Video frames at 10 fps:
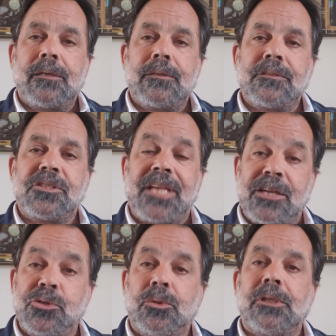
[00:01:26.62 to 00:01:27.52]

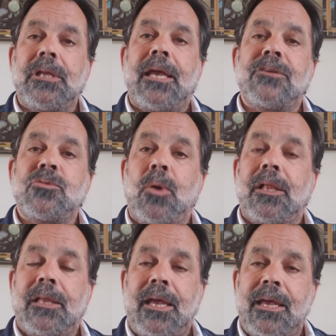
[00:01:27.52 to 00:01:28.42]
schedule, as
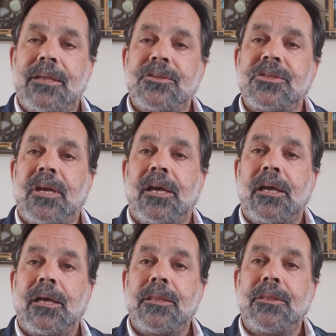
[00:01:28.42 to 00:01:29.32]
well as
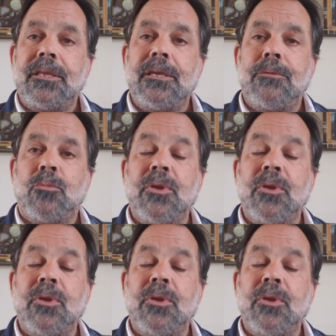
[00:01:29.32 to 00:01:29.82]
the